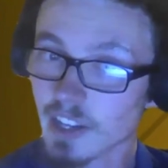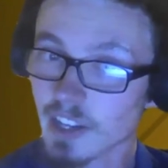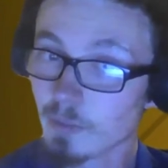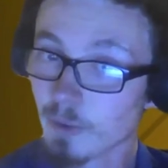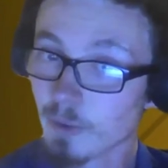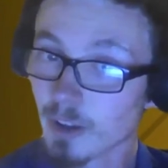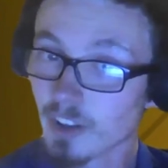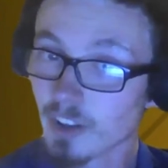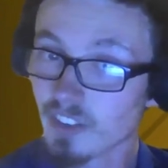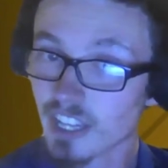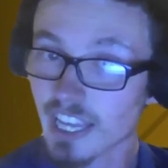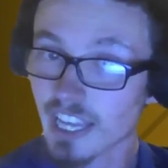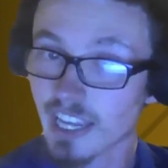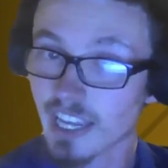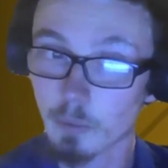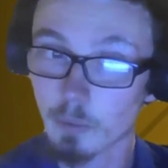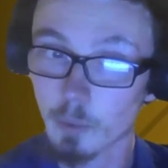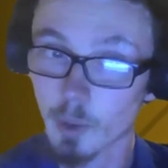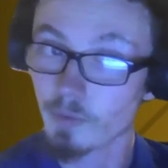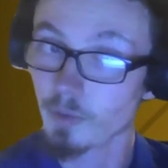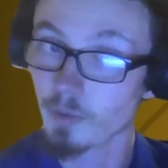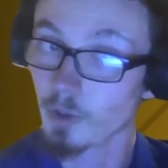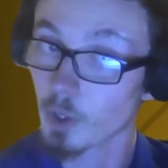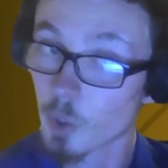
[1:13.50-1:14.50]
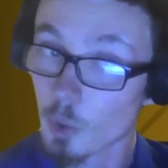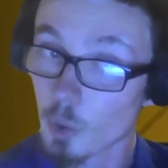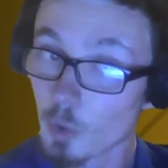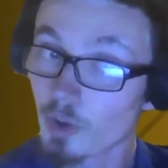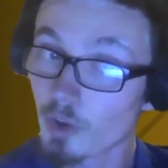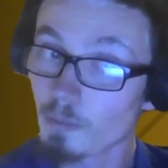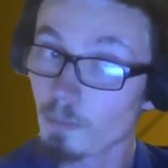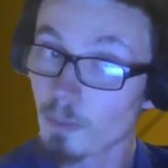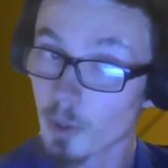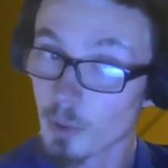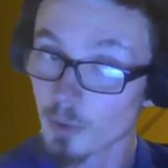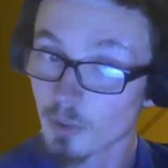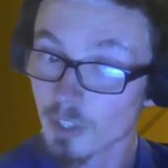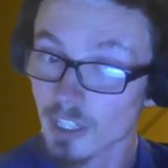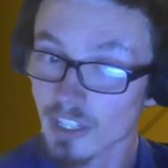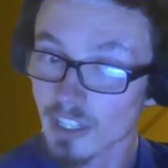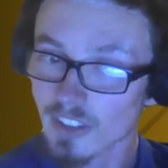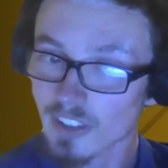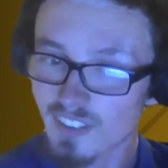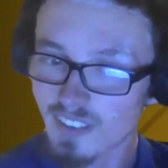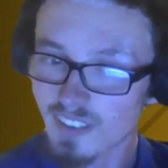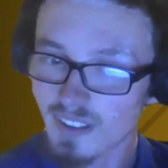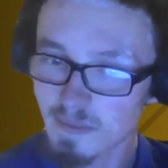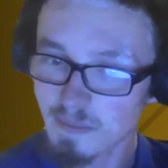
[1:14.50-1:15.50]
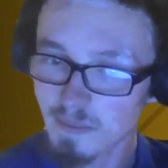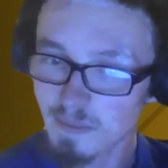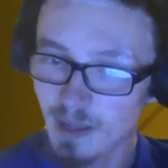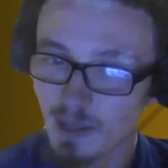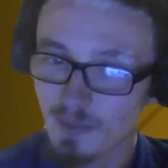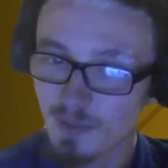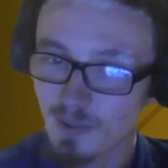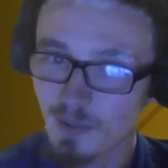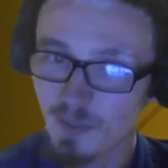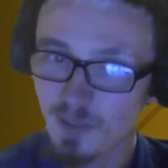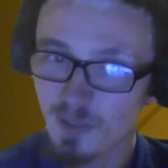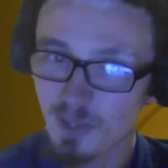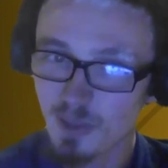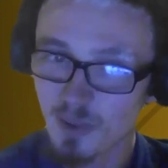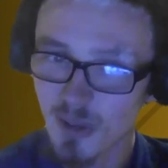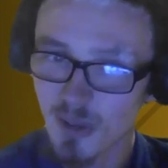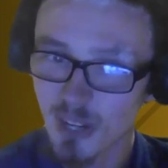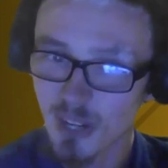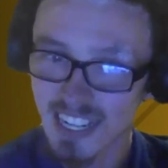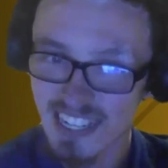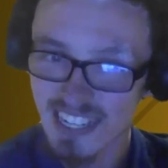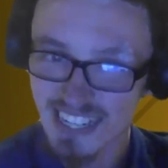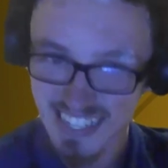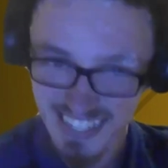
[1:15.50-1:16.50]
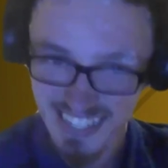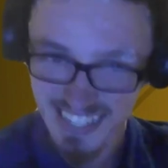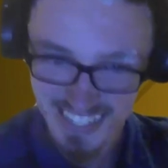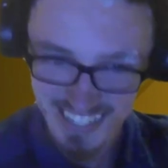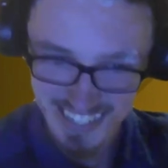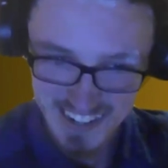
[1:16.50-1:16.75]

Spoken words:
investigating one of the coolest proteins, P53.